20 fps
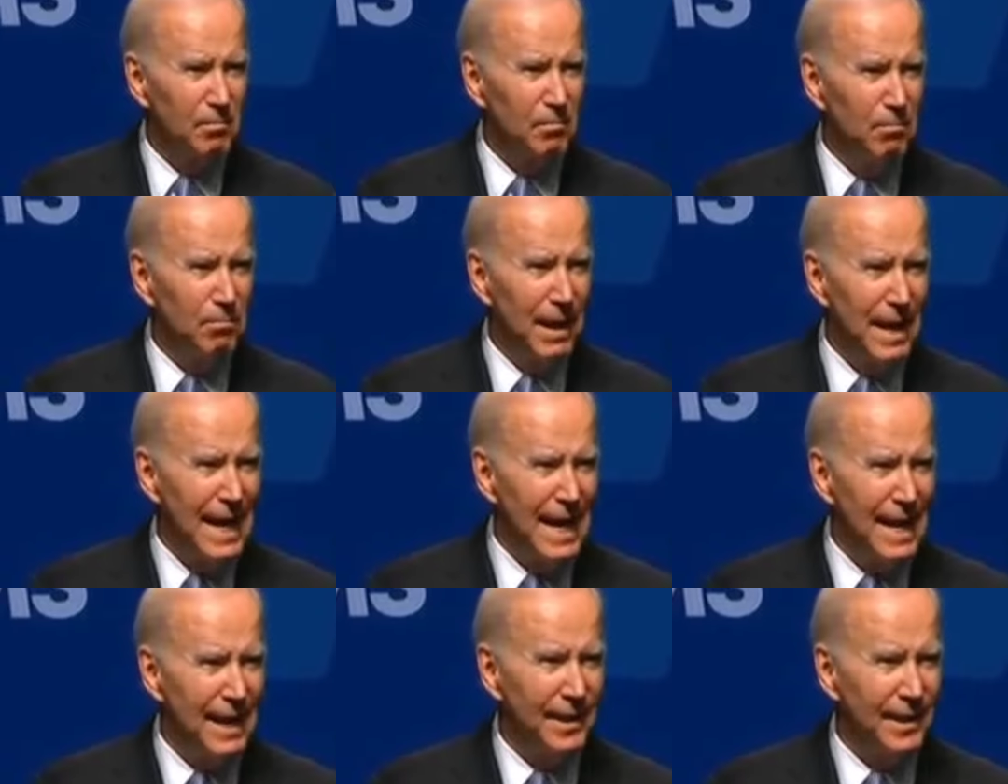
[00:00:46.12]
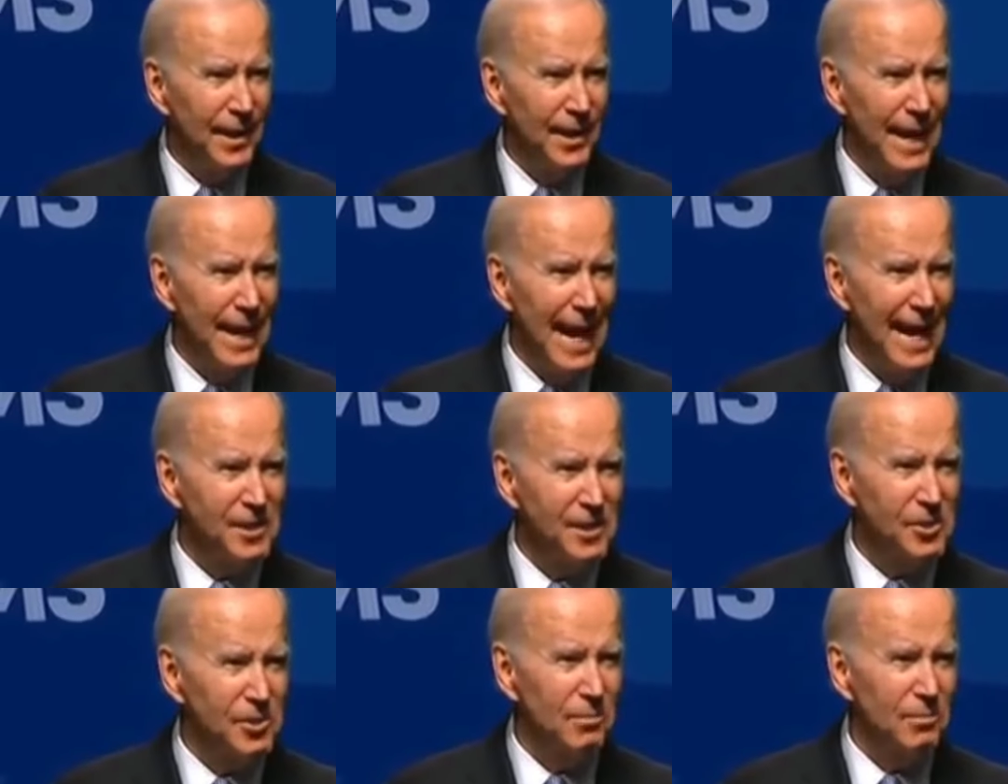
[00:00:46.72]
ban, a
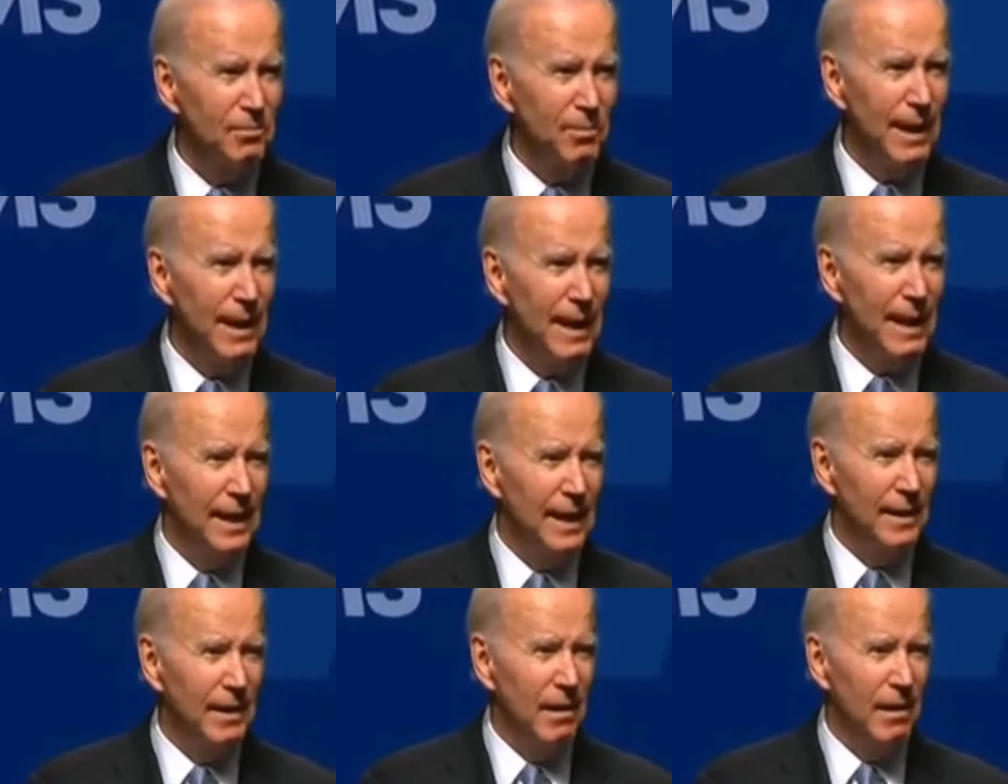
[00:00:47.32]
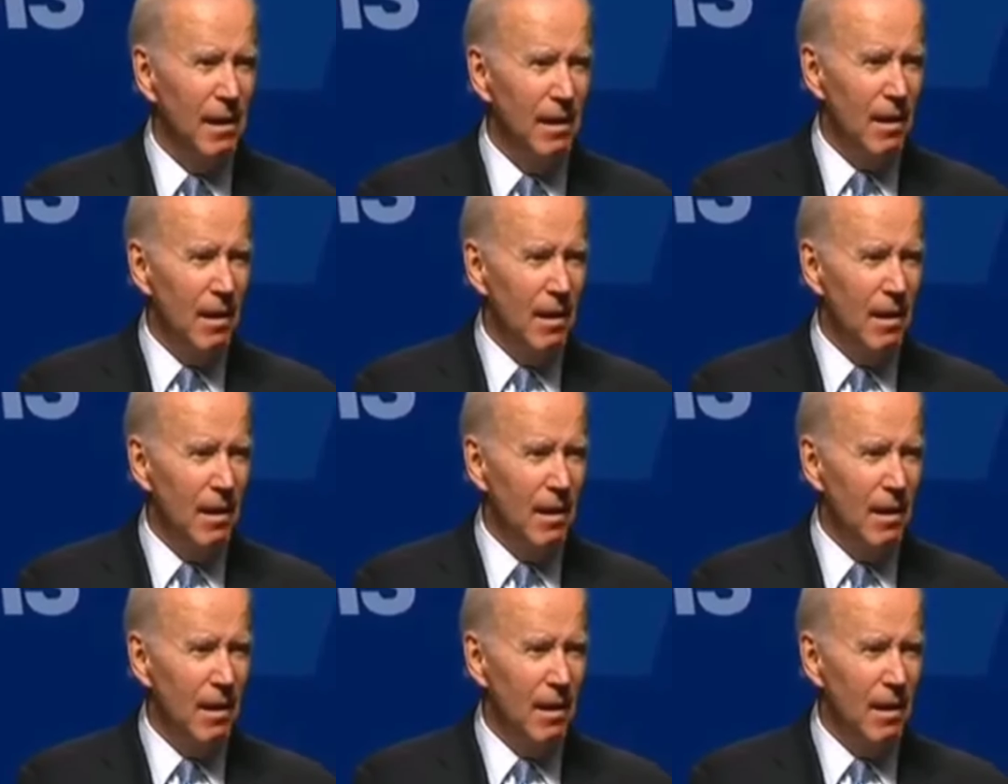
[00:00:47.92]
national ban,